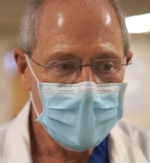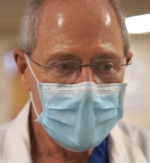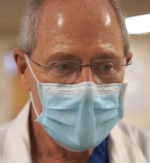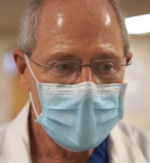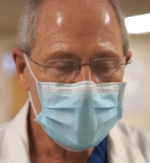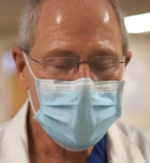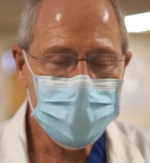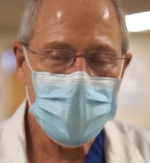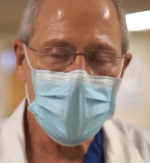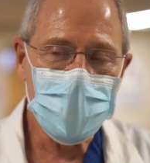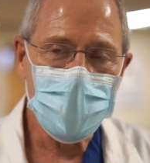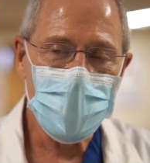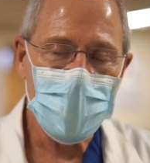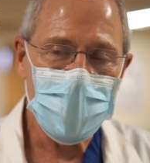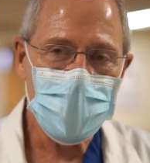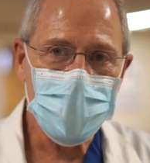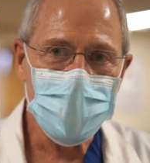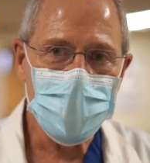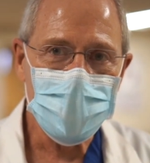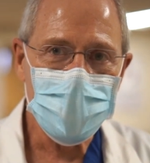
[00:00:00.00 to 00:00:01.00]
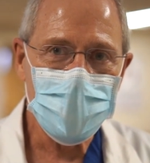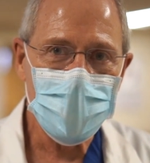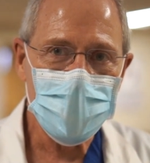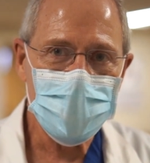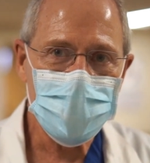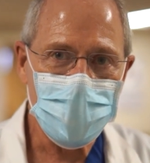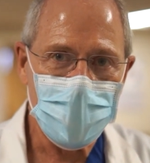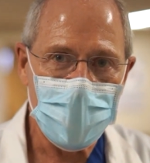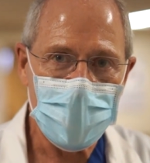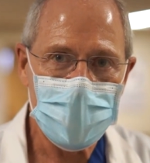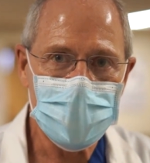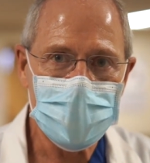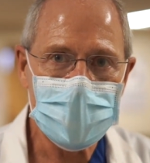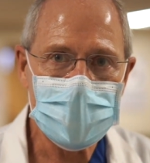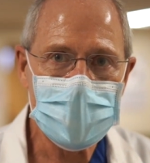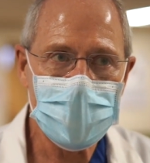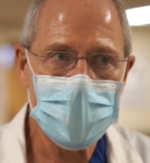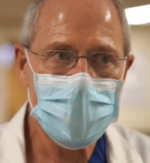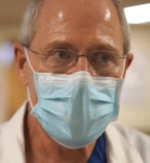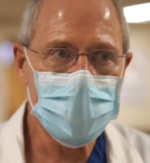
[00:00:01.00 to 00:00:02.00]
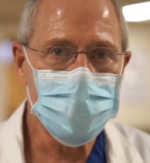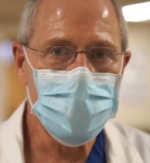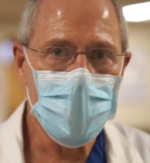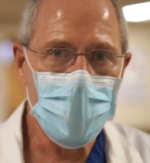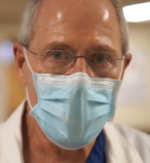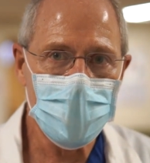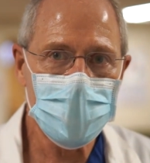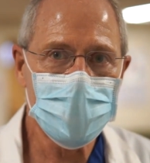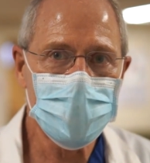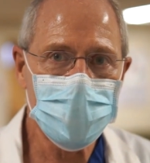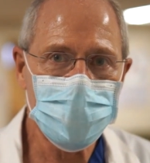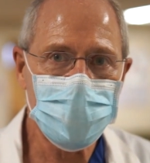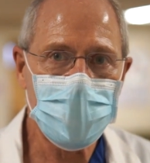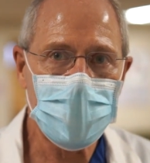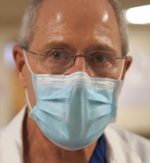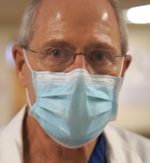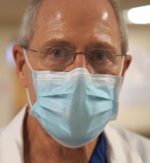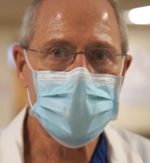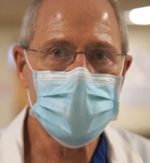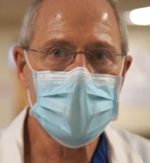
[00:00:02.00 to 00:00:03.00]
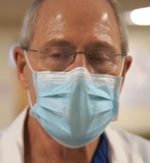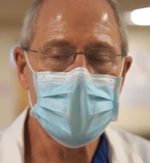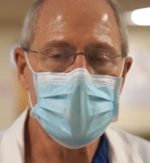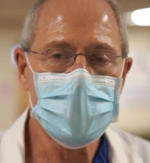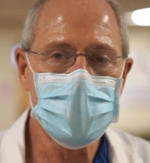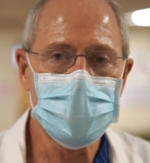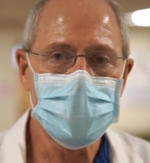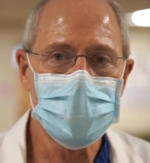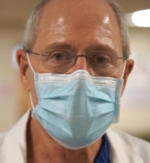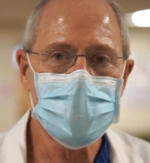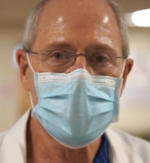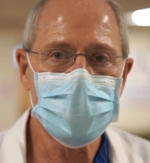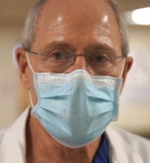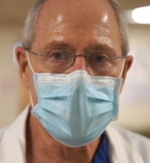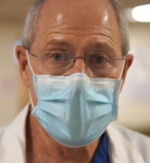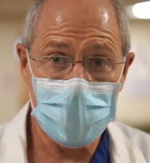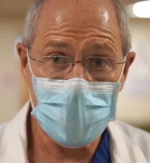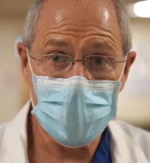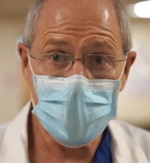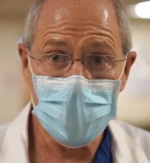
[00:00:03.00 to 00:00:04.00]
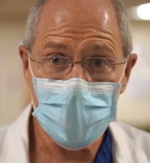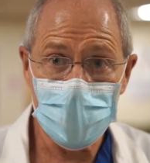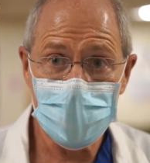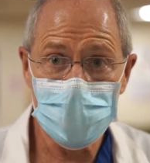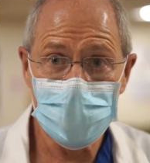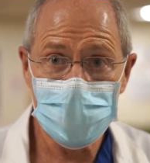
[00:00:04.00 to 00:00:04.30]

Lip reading: it's been rather worthwhile at getting more of the faculty together